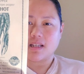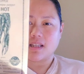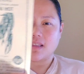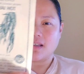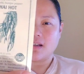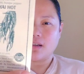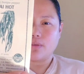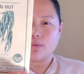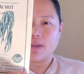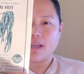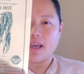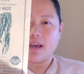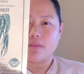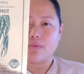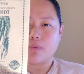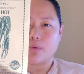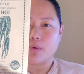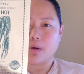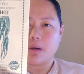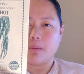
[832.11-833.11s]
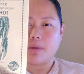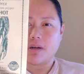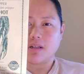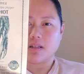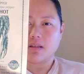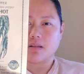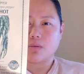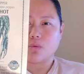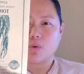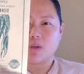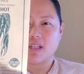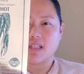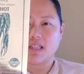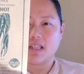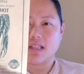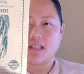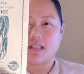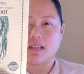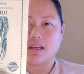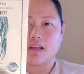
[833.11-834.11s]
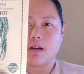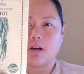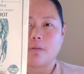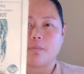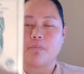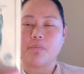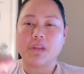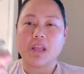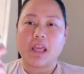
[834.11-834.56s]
I think I only have about three seeds in here.